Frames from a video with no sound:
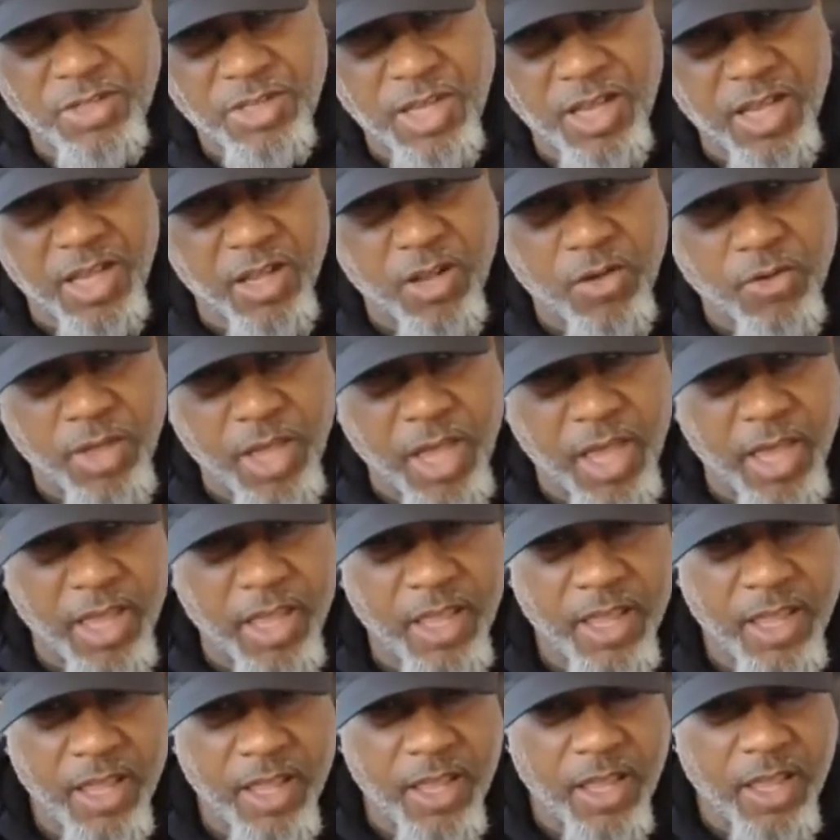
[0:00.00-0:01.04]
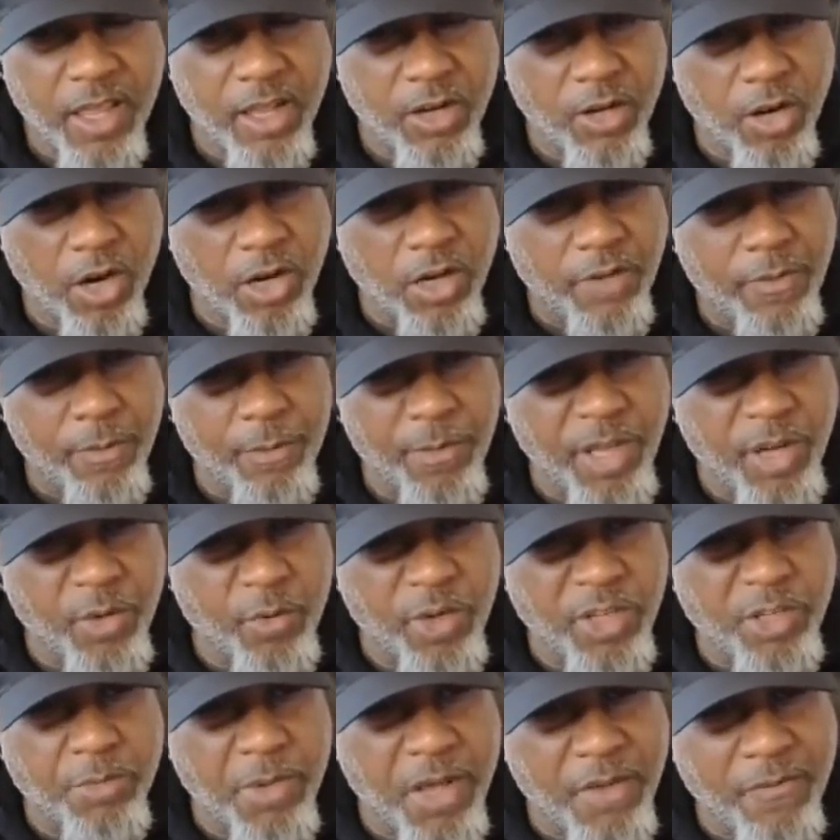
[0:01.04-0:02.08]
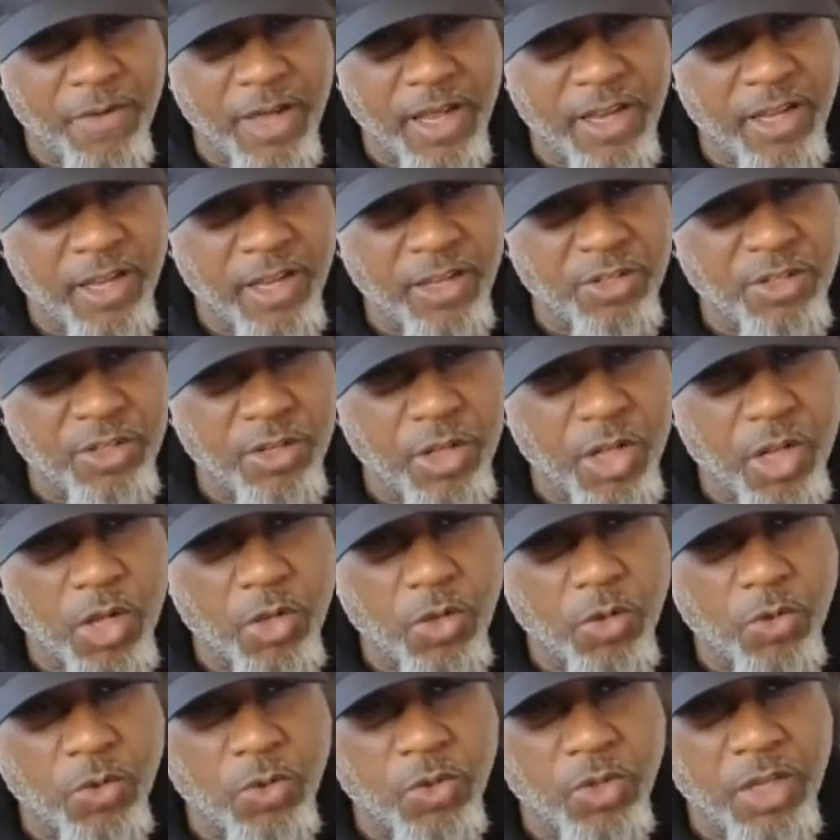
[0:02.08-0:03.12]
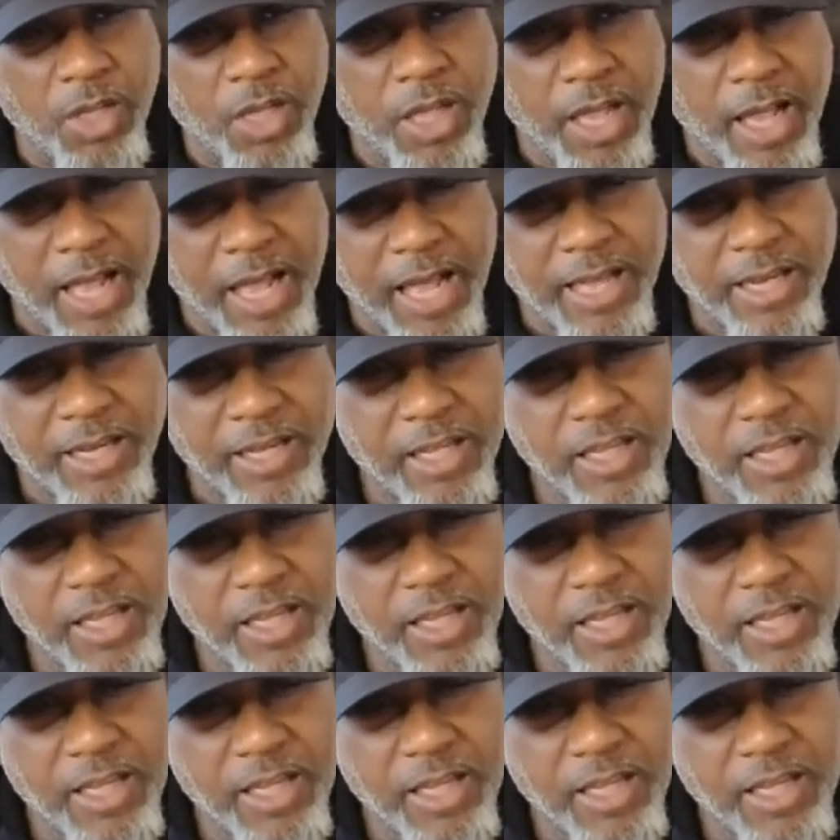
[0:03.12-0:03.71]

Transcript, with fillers: You're saying, okay, in order for me to reach my financial goal, I